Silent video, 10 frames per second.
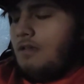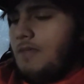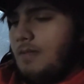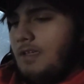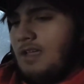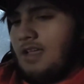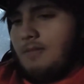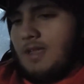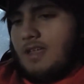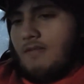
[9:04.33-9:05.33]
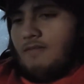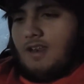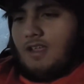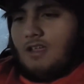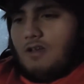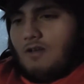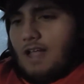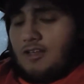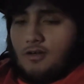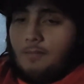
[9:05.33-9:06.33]
maybe I can make a video.
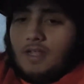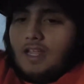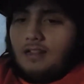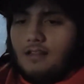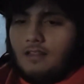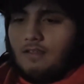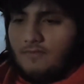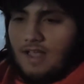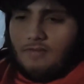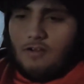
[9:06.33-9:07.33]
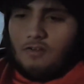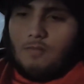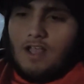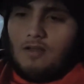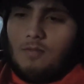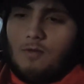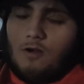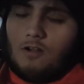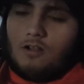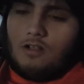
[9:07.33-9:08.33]
I should be at the 500-mile
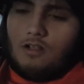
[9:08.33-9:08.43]
mark